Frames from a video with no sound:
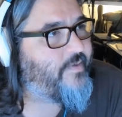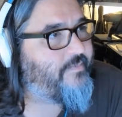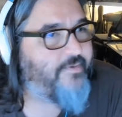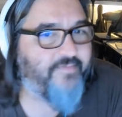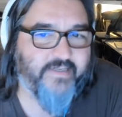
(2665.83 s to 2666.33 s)
we
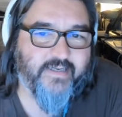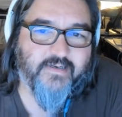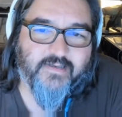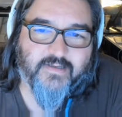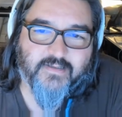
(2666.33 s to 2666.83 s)
moved to
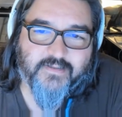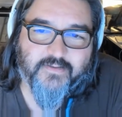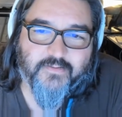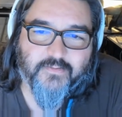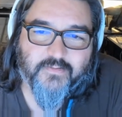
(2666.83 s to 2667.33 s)
India,
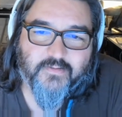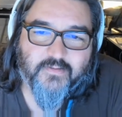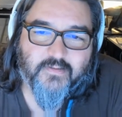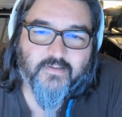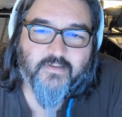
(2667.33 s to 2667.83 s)
too.
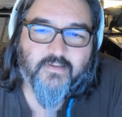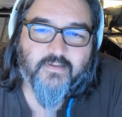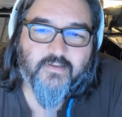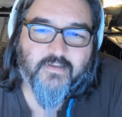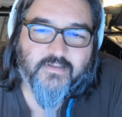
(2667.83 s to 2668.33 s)

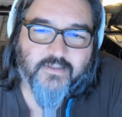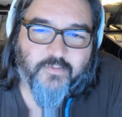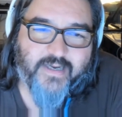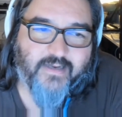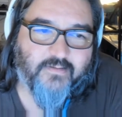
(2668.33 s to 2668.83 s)
And so
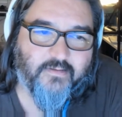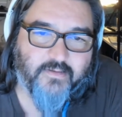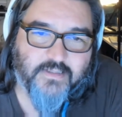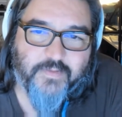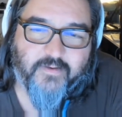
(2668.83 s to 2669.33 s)
we had a little
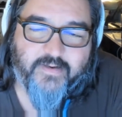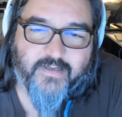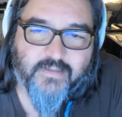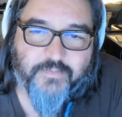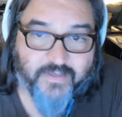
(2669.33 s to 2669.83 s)

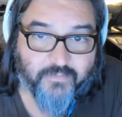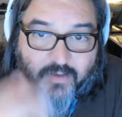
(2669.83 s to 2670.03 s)
experience, me and my